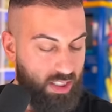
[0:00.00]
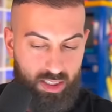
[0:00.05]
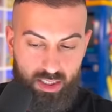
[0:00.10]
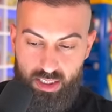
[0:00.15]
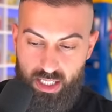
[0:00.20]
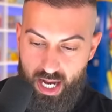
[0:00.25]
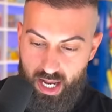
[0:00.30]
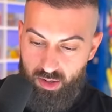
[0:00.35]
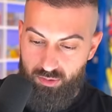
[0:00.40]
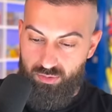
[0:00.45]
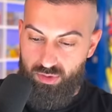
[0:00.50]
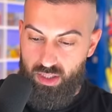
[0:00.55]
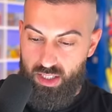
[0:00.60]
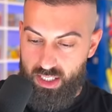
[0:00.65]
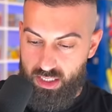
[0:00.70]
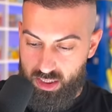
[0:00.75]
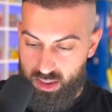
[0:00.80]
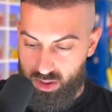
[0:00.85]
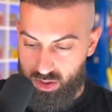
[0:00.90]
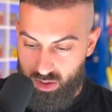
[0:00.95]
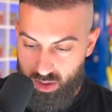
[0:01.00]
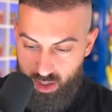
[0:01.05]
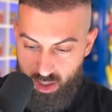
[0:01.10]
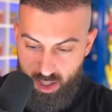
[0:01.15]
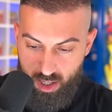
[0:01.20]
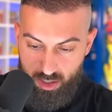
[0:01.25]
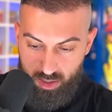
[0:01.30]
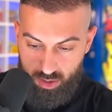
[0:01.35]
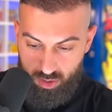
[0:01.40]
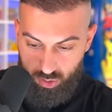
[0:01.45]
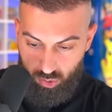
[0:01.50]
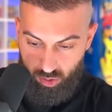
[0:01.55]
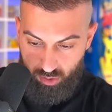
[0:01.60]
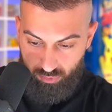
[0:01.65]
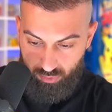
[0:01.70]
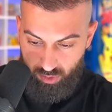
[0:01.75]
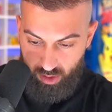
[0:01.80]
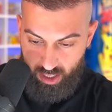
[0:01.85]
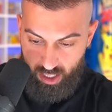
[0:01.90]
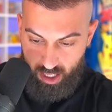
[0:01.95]
inside of this sort
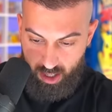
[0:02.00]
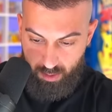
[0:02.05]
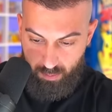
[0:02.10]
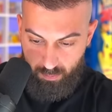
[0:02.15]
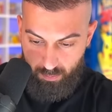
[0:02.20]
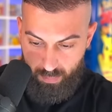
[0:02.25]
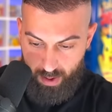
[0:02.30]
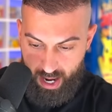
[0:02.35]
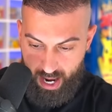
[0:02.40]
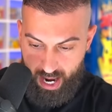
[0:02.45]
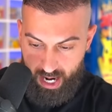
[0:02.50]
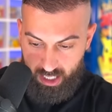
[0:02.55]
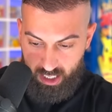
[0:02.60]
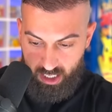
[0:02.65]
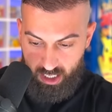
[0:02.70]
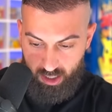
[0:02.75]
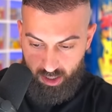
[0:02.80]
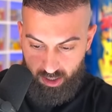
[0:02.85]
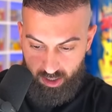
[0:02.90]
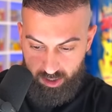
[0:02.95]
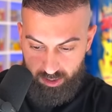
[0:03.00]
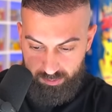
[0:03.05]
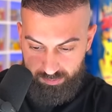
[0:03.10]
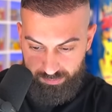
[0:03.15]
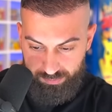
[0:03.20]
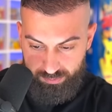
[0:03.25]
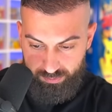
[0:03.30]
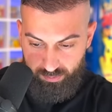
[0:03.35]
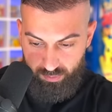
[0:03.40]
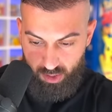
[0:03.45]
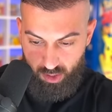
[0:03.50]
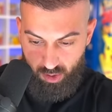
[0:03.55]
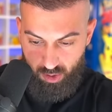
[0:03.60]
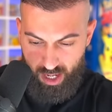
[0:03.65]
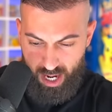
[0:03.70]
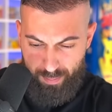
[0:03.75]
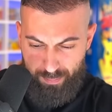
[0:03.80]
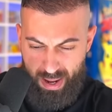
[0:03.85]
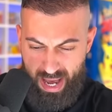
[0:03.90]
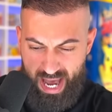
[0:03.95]
of like pack here. Or
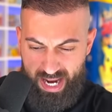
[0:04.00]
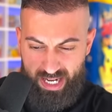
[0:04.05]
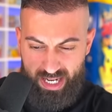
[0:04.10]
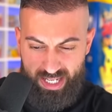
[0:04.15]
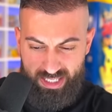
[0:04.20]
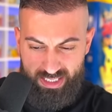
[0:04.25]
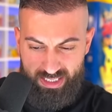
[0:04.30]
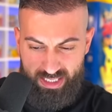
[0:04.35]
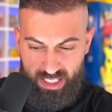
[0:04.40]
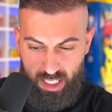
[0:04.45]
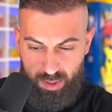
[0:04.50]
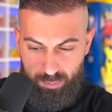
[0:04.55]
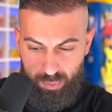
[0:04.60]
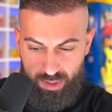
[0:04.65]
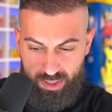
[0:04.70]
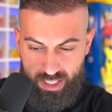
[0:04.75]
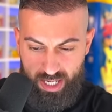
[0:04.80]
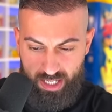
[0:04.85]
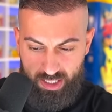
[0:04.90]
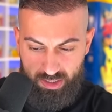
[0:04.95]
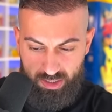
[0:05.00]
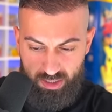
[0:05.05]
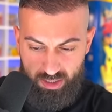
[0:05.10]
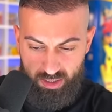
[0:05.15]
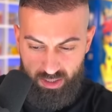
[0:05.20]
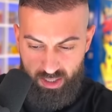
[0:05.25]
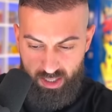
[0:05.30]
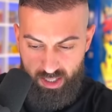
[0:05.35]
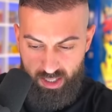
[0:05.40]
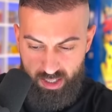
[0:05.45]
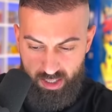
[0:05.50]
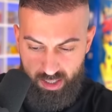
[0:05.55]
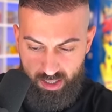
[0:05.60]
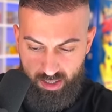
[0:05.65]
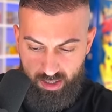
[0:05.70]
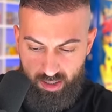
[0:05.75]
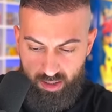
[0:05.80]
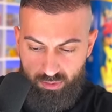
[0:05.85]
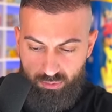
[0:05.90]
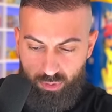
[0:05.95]
not pack, I guess it's like a protector
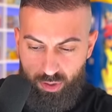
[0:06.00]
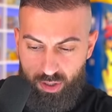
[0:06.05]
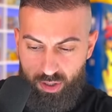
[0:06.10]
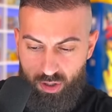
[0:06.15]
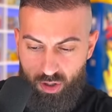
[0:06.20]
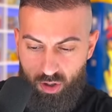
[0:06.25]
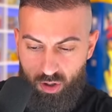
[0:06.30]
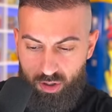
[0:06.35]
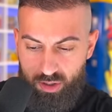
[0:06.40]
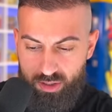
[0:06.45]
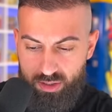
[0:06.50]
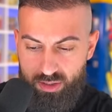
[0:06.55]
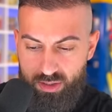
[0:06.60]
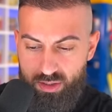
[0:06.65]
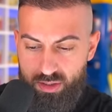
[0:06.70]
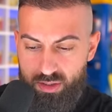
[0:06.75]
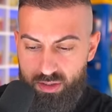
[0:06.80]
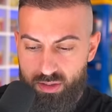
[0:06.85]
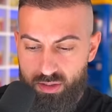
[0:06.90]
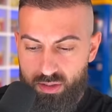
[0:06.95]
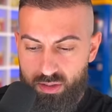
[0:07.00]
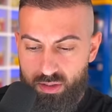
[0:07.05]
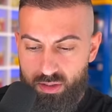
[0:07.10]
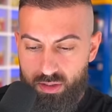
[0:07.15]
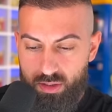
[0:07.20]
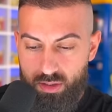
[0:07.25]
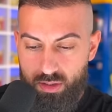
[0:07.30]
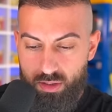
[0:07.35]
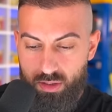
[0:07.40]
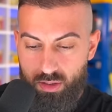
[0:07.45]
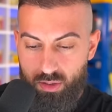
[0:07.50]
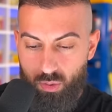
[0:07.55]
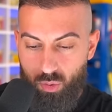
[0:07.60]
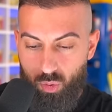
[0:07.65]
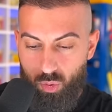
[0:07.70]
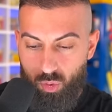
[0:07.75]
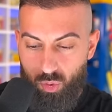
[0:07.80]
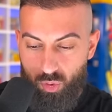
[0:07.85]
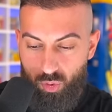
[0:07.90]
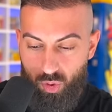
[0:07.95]
for your cards.
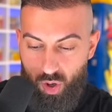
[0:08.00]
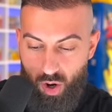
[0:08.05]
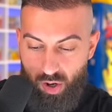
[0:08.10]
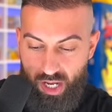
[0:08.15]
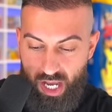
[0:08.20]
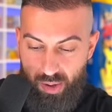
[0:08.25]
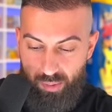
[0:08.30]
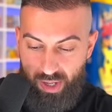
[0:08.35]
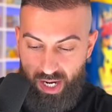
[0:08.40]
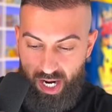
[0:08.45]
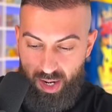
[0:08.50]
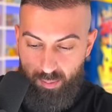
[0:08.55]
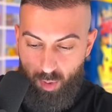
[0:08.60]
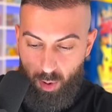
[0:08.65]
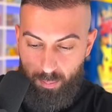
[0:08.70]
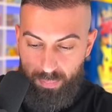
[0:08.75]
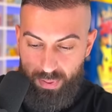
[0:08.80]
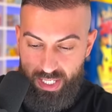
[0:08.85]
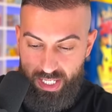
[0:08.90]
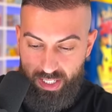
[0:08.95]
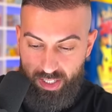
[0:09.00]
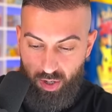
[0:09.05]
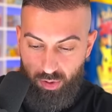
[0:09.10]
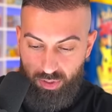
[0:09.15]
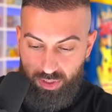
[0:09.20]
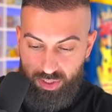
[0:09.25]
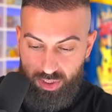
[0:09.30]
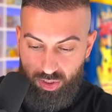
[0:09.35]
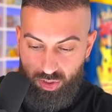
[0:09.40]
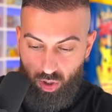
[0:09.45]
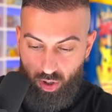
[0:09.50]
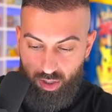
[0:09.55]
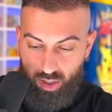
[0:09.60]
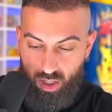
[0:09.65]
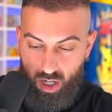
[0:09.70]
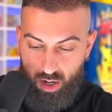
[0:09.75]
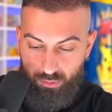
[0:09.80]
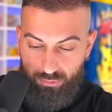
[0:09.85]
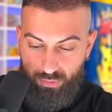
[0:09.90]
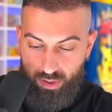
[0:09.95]
Ooh, okay, we got a Morpeko to start
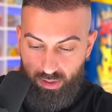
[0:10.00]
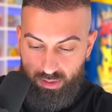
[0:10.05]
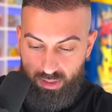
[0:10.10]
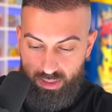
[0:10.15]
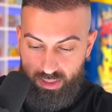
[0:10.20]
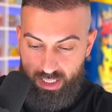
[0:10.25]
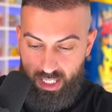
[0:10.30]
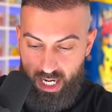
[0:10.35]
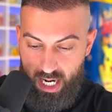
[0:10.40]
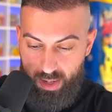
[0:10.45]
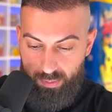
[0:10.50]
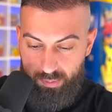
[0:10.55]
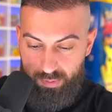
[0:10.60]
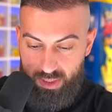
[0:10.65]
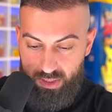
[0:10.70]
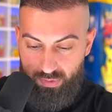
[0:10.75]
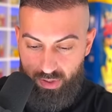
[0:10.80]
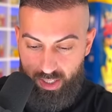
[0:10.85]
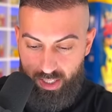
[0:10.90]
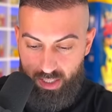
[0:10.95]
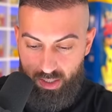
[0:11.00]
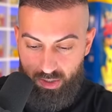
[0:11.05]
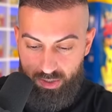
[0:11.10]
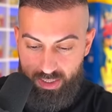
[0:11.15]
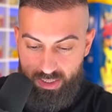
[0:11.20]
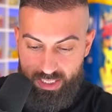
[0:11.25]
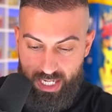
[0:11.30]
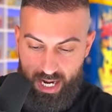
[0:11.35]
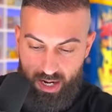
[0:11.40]
it off here on the top. Let me see if I can get all these